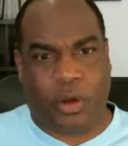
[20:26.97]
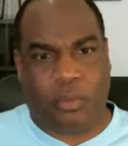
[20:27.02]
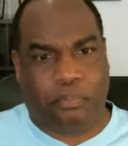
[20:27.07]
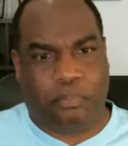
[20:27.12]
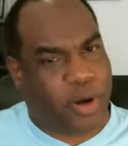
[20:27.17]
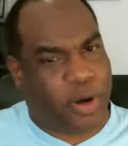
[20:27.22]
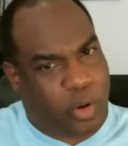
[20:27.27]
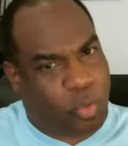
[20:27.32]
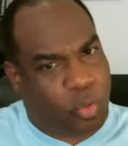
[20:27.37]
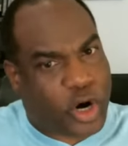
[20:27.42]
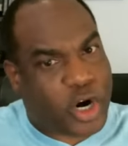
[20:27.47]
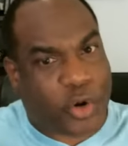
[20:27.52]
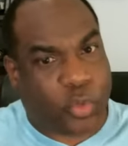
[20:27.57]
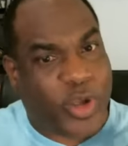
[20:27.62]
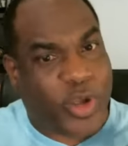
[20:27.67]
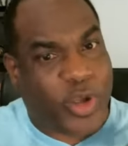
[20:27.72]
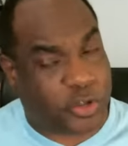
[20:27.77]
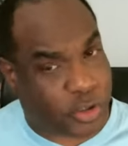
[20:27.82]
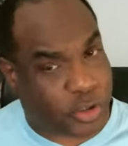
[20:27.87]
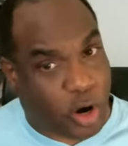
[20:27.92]
but
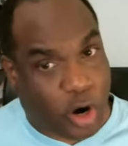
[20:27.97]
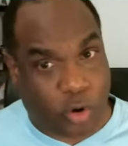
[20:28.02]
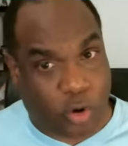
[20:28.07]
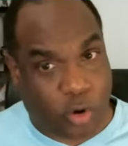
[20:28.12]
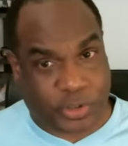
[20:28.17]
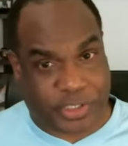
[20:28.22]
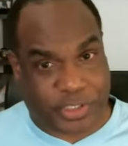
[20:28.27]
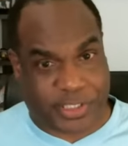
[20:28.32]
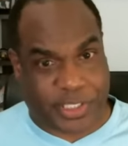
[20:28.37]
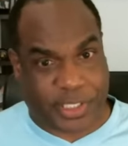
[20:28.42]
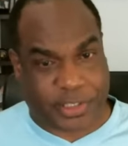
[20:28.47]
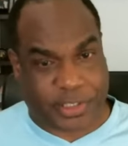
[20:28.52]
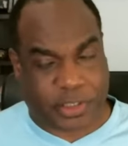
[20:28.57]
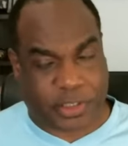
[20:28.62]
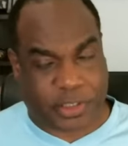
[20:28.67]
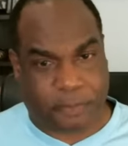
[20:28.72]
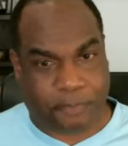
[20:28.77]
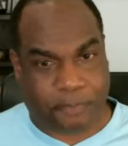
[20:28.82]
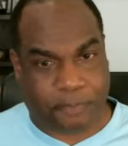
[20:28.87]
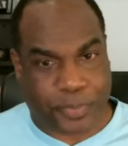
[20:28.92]
we use our own
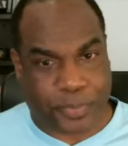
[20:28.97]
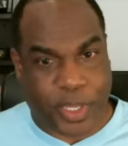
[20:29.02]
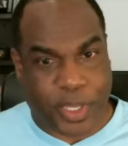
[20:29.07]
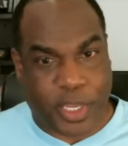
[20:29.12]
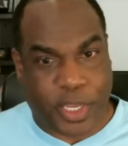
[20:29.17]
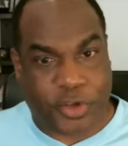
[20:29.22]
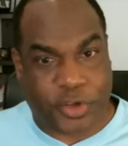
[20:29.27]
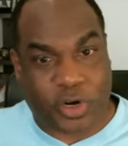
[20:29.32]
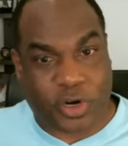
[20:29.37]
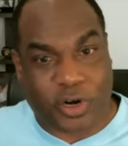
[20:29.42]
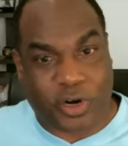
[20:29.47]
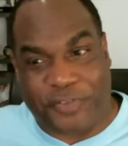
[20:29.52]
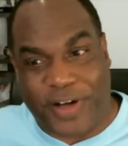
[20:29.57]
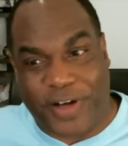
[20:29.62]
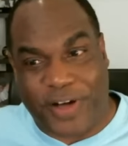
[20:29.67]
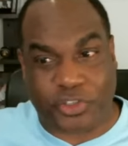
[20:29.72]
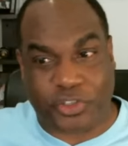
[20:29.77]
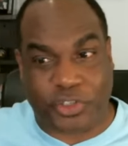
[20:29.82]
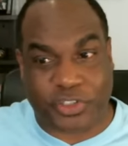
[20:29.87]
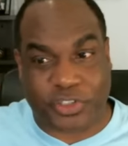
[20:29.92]
system. And you're going to
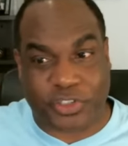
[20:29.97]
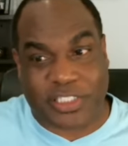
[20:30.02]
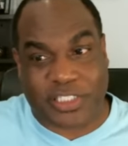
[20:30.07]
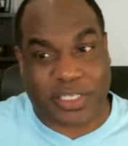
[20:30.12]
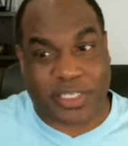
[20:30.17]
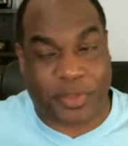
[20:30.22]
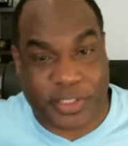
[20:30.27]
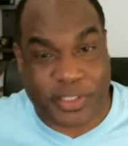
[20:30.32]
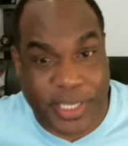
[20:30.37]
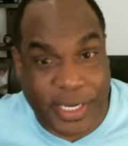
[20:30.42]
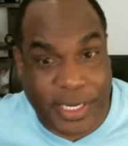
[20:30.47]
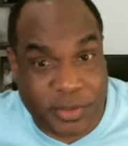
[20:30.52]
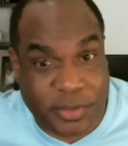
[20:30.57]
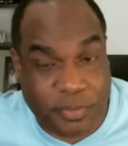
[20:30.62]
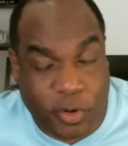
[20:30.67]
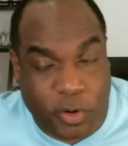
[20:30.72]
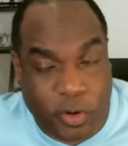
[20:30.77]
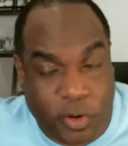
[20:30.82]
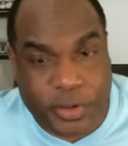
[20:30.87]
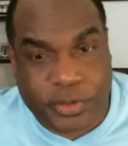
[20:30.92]
find out as you see some of the
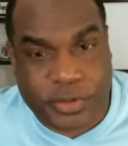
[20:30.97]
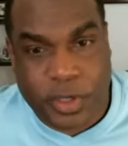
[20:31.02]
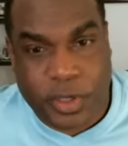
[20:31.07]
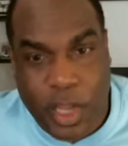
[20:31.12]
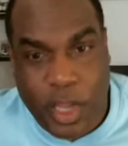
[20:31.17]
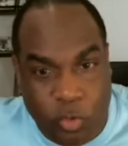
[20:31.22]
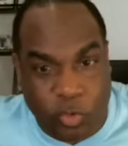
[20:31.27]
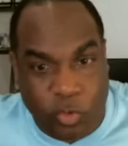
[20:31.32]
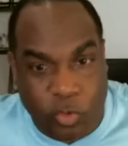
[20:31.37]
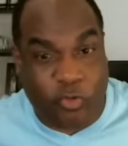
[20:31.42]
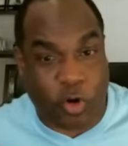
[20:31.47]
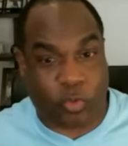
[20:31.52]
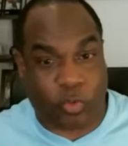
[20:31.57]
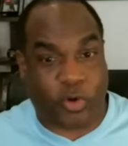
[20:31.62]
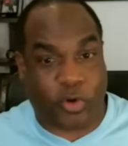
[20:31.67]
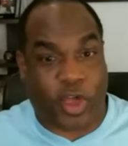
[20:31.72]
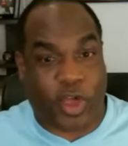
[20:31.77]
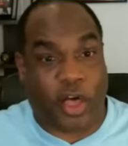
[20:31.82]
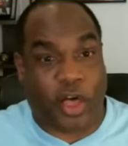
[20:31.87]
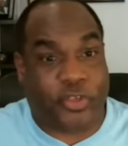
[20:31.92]
testimonies, we've worked
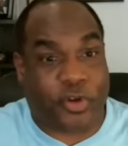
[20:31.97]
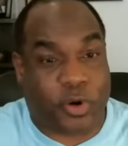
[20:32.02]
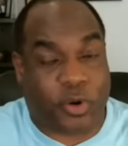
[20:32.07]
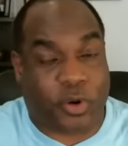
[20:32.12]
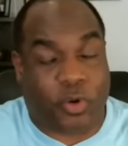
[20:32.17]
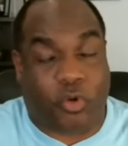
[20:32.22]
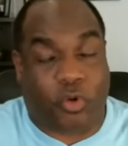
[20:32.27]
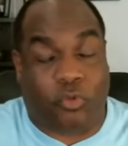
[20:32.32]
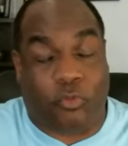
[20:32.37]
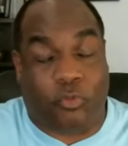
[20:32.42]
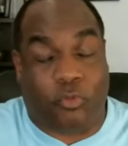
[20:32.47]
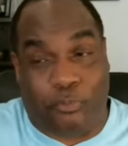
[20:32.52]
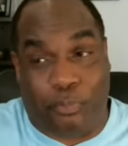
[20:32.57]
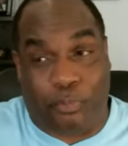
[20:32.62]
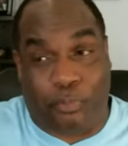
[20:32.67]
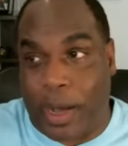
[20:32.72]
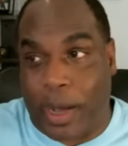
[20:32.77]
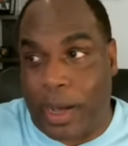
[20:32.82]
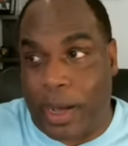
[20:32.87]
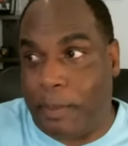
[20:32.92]
with other
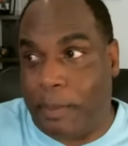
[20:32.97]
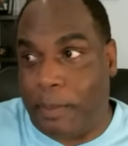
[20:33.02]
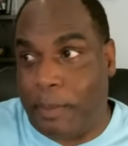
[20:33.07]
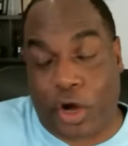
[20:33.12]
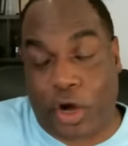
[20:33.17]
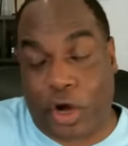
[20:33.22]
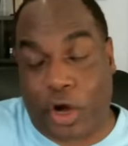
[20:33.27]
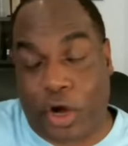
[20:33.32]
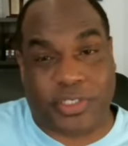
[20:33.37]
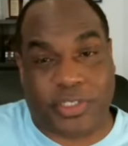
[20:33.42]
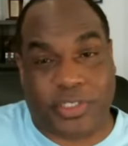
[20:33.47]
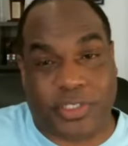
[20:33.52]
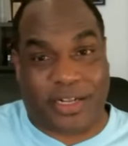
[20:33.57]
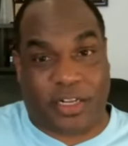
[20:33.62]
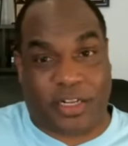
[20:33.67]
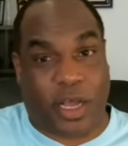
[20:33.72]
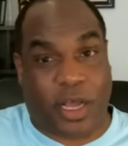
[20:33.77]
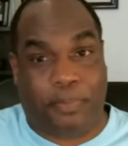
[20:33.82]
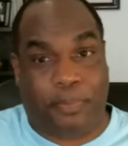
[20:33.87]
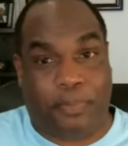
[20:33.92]
marketers and
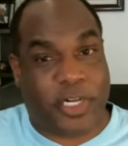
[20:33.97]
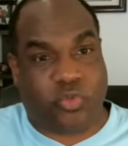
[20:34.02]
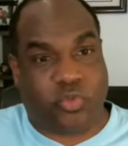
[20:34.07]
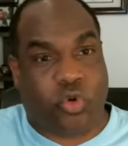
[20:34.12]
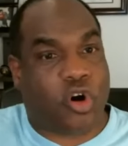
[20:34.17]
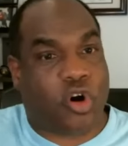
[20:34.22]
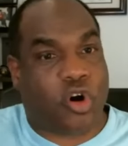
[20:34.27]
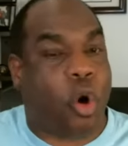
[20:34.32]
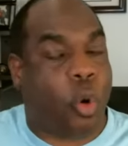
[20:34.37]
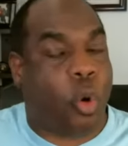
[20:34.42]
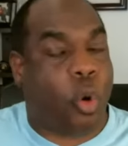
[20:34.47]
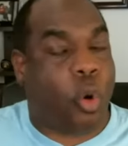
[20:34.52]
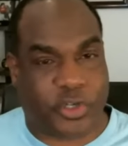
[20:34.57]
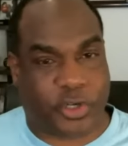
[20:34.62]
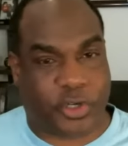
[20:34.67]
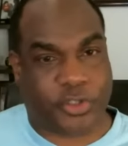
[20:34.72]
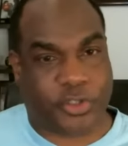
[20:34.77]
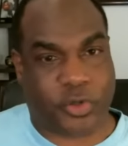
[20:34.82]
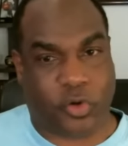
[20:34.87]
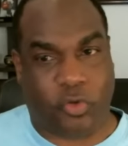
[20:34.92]
companies. We're always
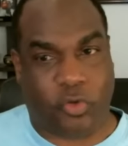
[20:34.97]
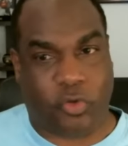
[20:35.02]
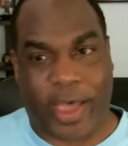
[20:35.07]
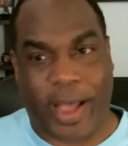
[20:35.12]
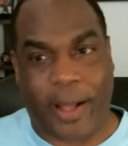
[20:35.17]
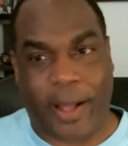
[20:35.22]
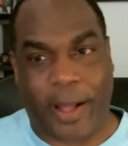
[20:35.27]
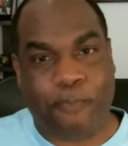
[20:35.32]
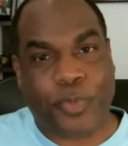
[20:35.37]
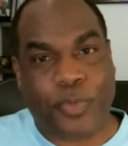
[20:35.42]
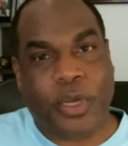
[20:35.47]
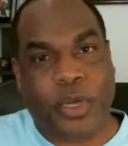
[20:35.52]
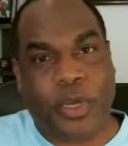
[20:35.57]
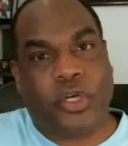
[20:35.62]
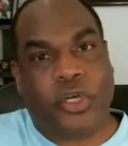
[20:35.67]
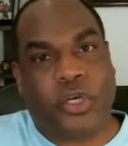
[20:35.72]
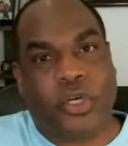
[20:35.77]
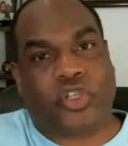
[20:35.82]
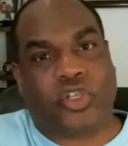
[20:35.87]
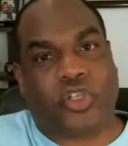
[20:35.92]
going to do that.
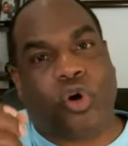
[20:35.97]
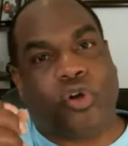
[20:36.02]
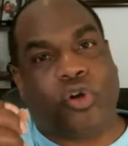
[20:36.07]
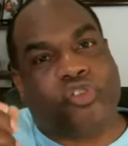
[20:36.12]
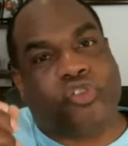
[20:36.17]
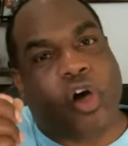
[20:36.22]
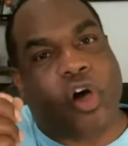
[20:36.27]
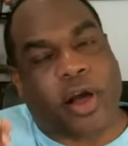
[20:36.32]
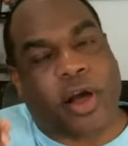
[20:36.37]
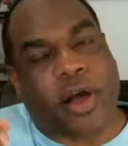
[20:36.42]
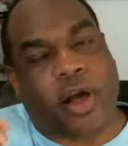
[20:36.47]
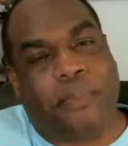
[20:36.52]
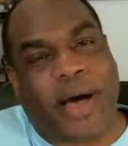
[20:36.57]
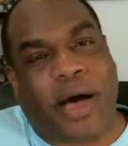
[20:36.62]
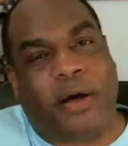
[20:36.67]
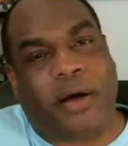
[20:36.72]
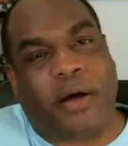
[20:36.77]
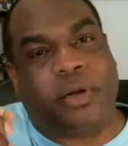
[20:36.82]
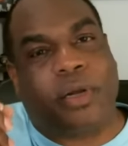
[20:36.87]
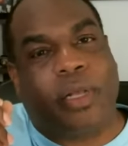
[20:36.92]
So we're talking
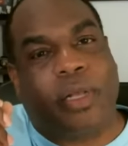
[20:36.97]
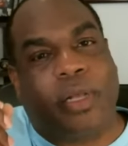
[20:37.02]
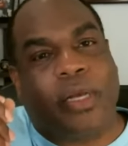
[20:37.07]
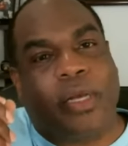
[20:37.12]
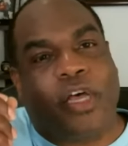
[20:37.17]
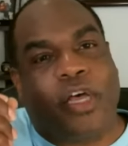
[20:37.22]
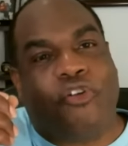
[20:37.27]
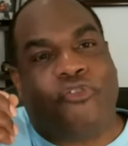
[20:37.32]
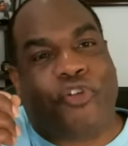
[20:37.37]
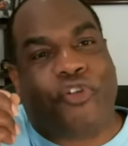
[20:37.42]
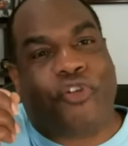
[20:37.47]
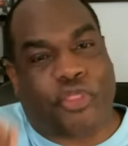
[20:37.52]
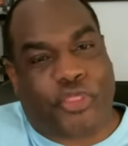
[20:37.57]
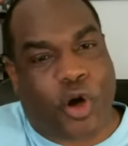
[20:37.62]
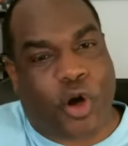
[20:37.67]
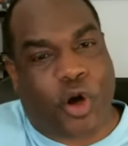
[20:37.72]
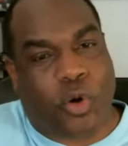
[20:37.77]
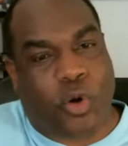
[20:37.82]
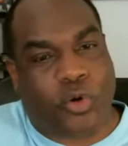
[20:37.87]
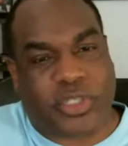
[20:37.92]
about, for
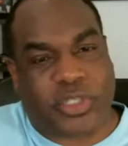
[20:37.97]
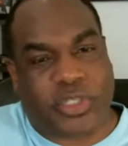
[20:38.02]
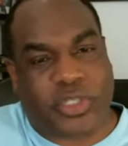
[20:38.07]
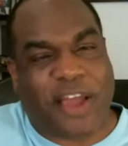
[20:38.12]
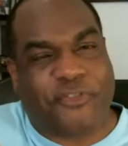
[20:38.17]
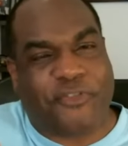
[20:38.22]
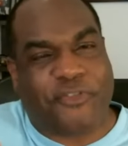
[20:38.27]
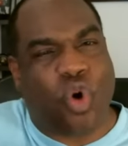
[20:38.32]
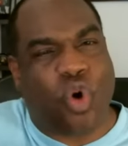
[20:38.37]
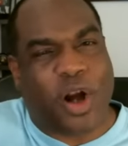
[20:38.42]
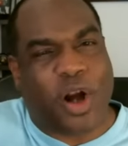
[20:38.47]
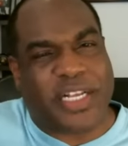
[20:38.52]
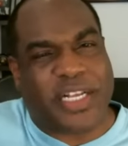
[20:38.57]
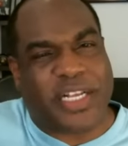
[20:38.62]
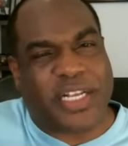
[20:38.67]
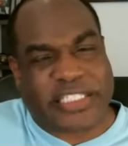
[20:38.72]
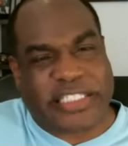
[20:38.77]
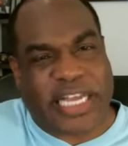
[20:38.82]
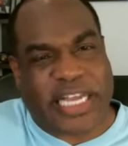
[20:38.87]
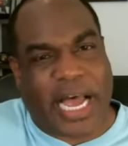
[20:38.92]
those, everyone
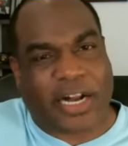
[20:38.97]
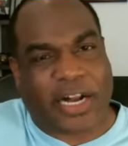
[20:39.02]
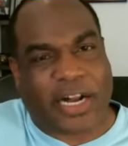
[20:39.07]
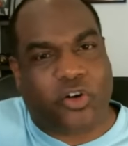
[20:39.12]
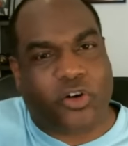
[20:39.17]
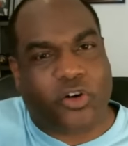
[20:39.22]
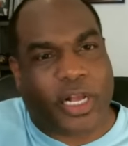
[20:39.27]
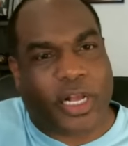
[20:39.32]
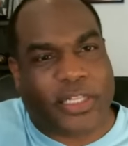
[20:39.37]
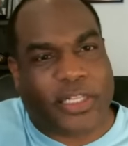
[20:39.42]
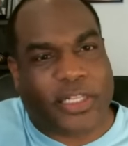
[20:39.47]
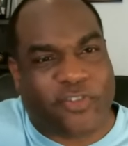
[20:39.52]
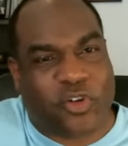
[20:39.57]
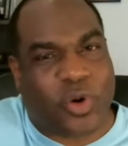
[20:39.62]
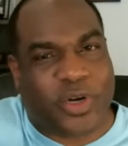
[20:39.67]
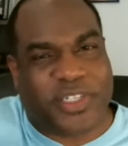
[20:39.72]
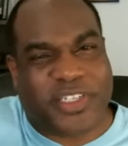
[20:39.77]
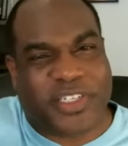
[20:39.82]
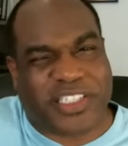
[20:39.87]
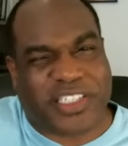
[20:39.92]
is not good.
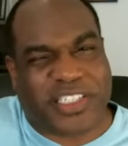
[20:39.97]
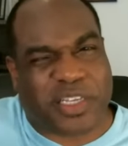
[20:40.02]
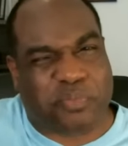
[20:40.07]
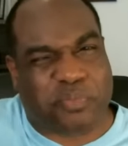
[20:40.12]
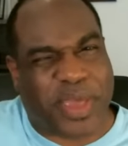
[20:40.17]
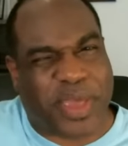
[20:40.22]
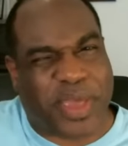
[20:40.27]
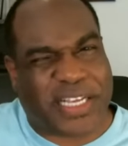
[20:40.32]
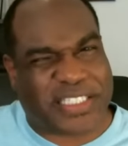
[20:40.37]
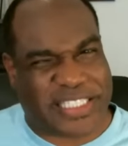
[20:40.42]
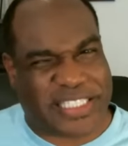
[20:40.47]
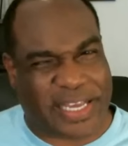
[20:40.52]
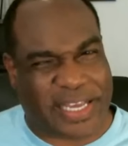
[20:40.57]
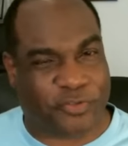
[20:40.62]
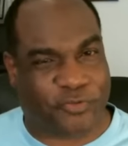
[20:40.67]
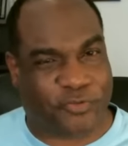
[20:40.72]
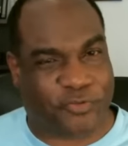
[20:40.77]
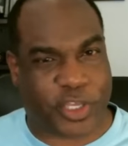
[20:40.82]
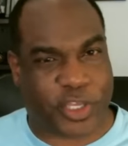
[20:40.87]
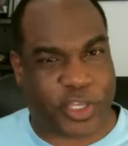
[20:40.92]
Everyone doesn't make
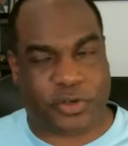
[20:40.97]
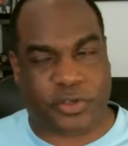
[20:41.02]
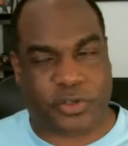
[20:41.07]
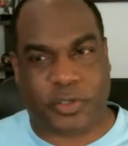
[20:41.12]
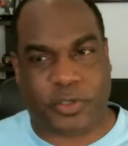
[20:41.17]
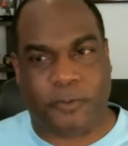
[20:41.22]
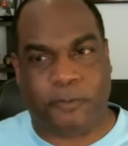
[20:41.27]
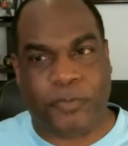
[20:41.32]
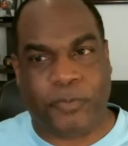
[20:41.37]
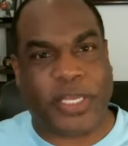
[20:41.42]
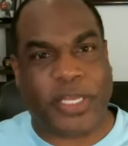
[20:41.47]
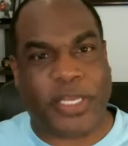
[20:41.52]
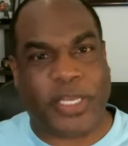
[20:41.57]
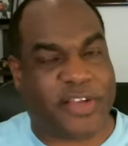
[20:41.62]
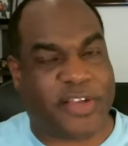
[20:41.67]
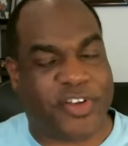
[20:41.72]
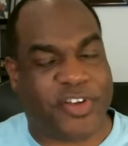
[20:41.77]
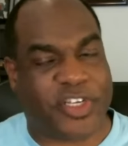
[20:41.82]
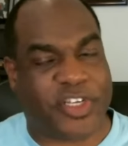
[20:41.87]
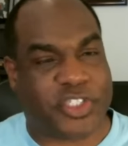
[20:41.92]
7 figures in
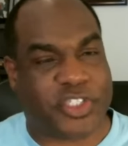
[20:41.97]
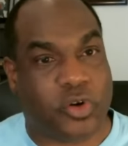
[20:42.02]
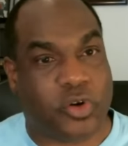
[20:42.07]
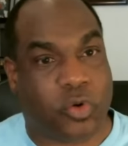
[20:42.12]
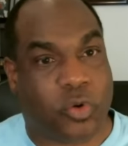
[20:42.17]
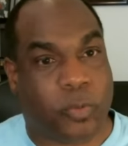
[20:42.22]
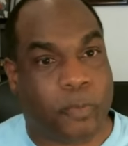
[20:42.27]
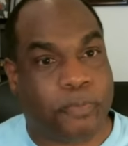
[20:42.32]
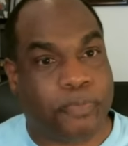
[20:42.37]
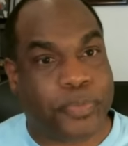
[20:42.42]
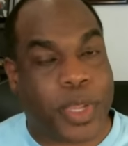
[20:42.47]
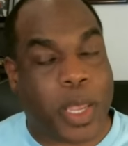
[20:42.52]
JVZoo.